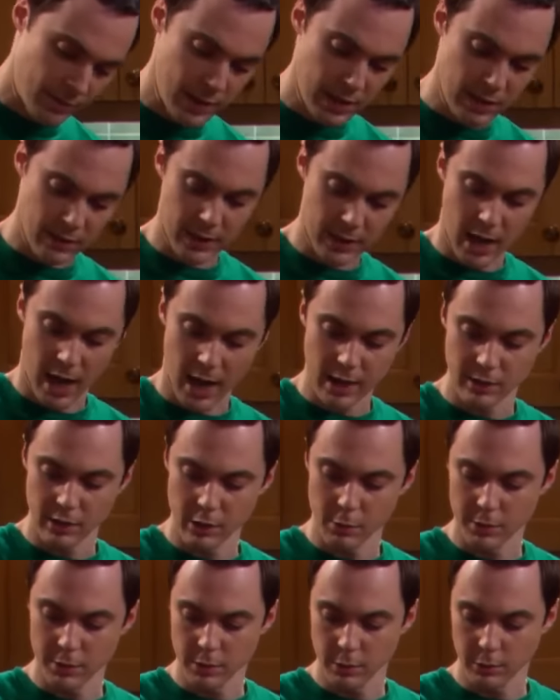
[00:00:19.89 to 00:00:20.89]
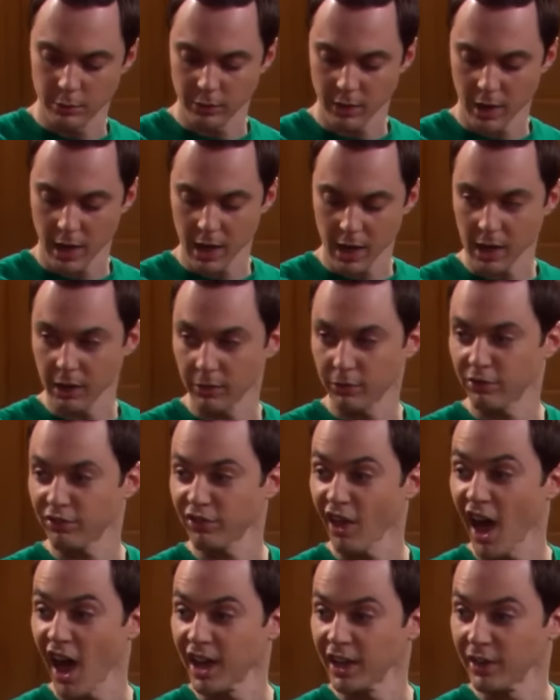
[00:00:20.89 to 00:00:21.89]
thing than I do when you say
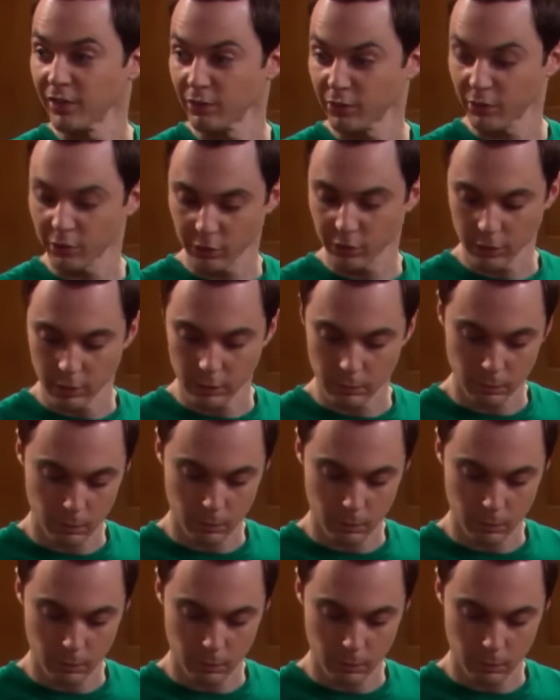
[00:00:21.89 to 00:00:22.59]
science.